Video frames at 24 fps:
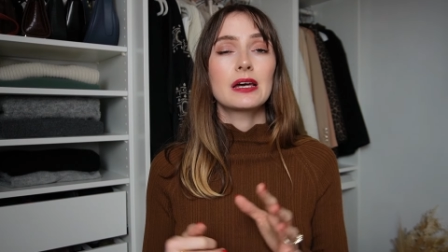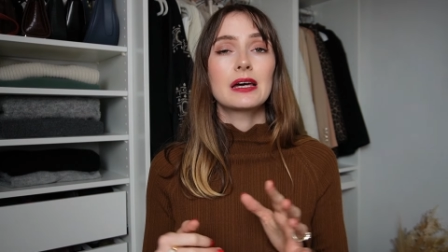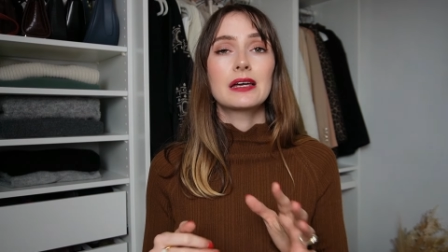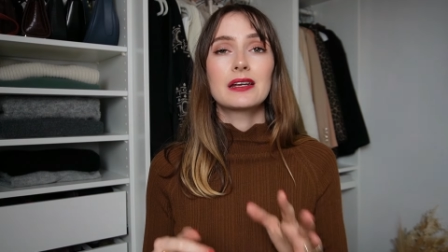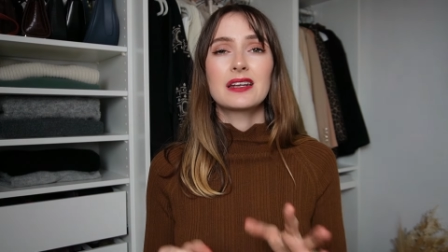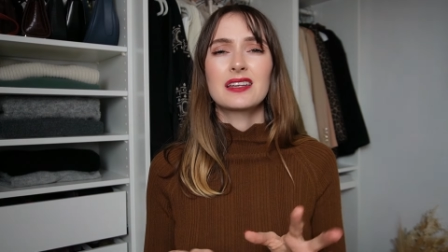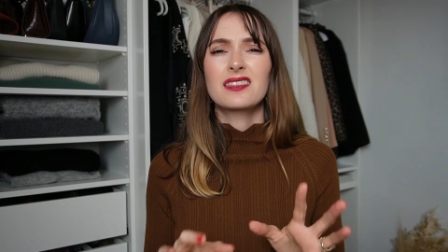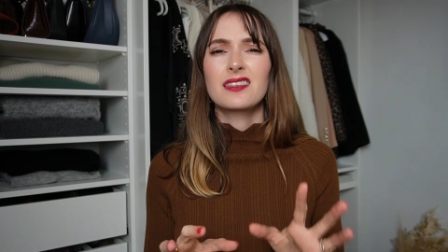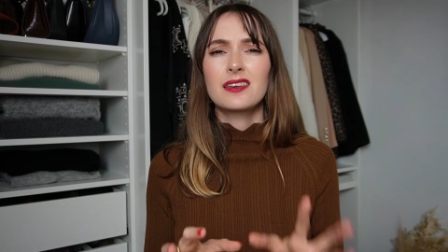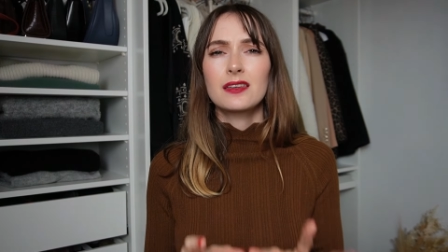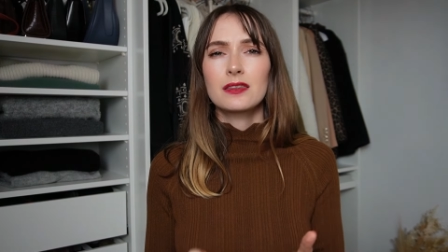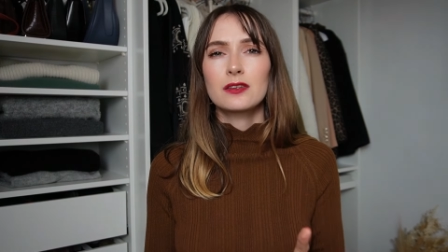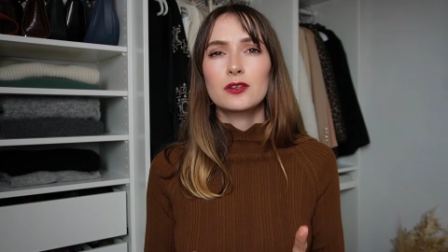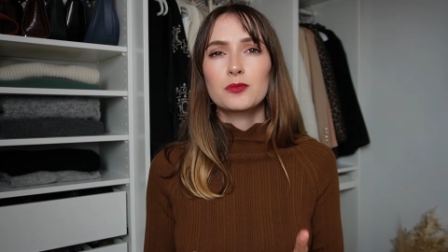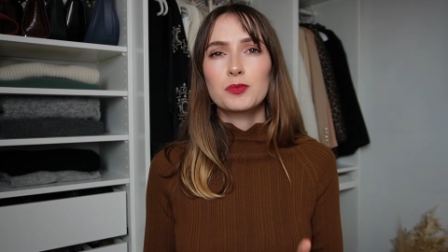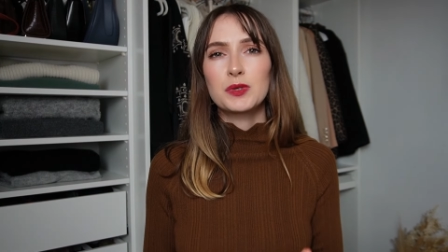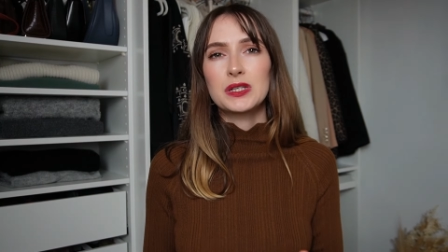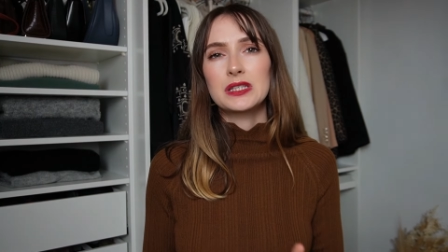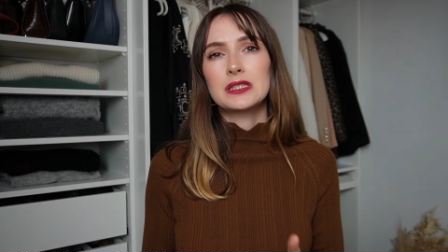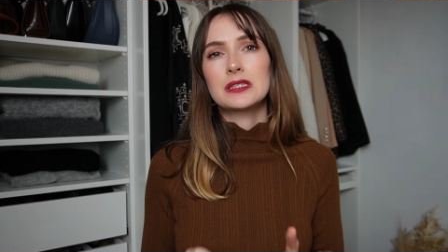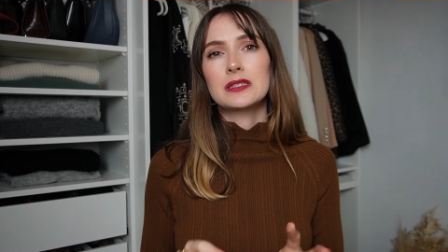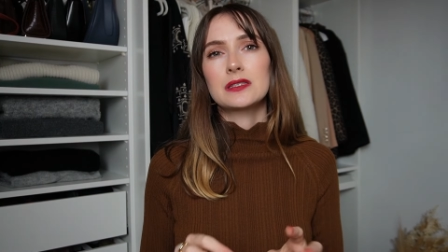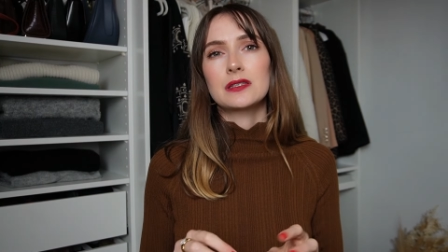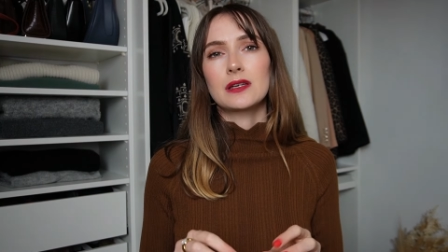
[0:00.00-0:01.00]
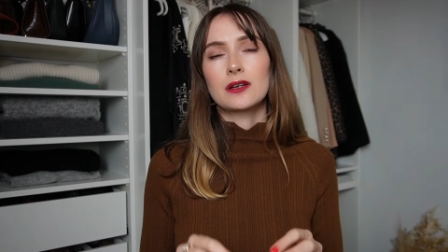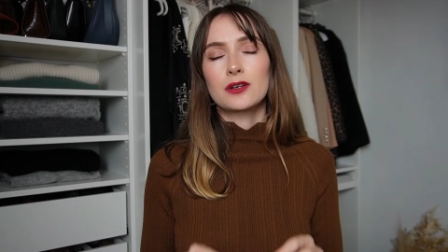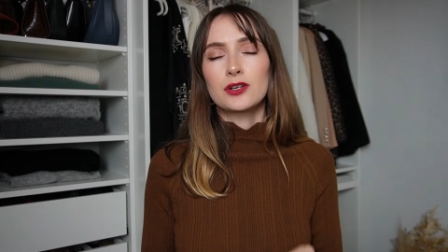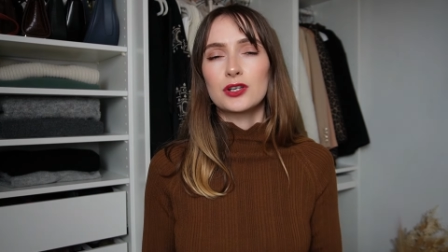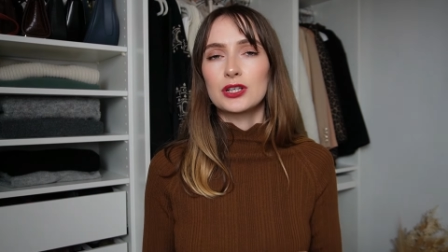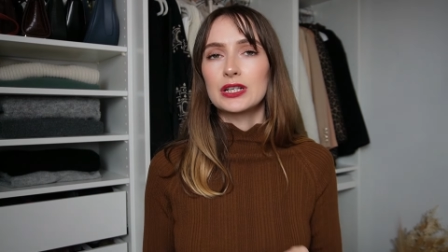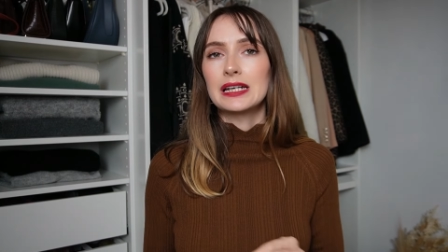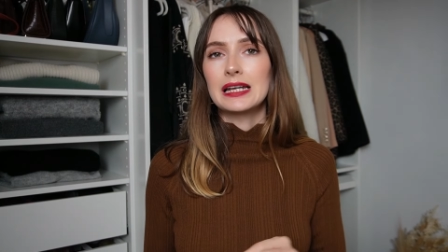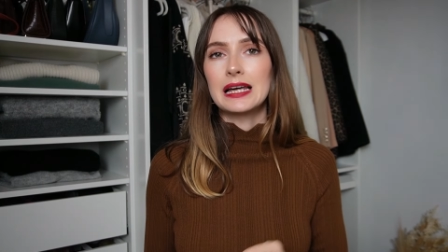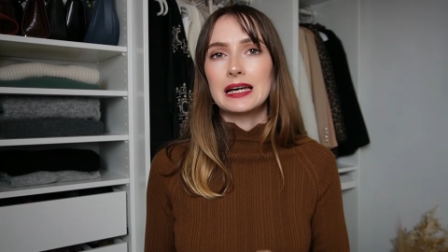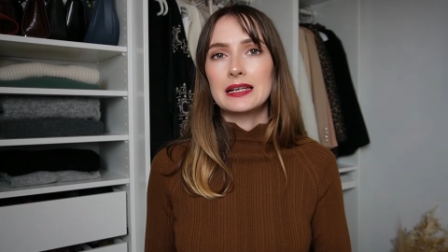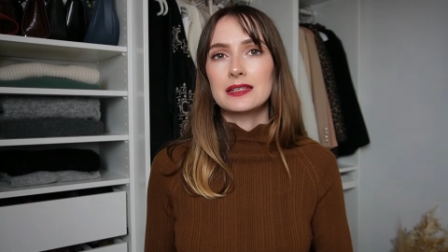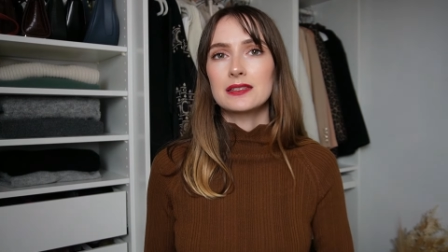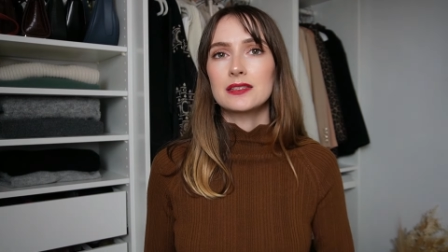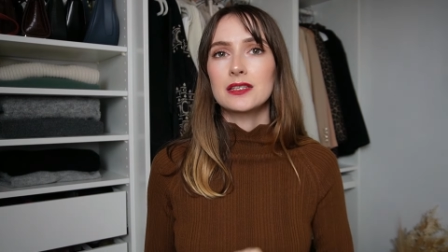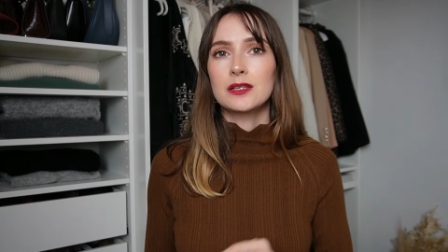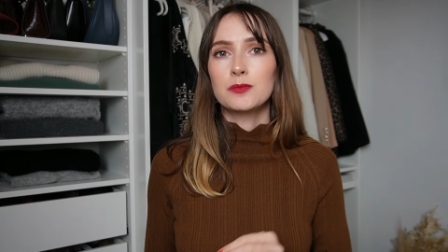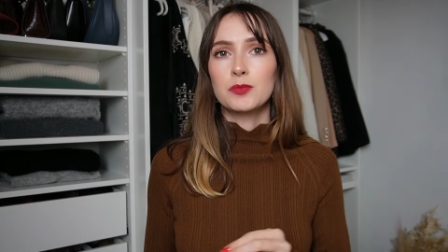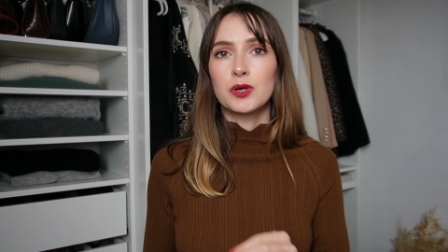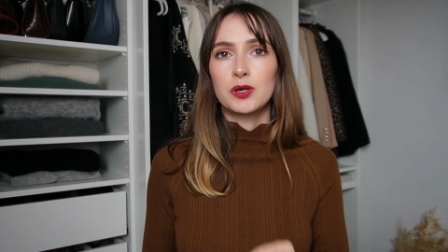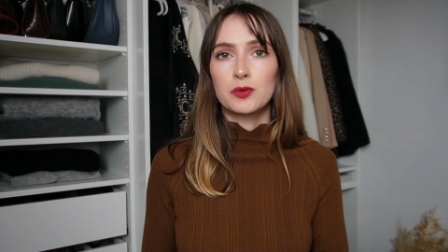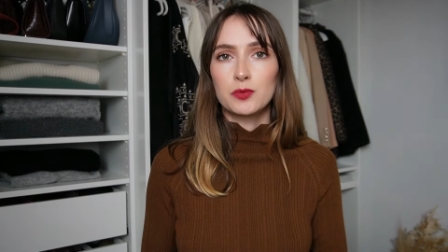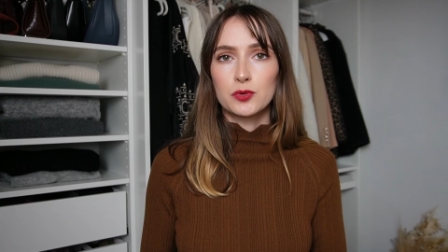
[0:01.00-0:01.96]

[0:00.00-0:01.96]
and I think they're pieces that are going to last in my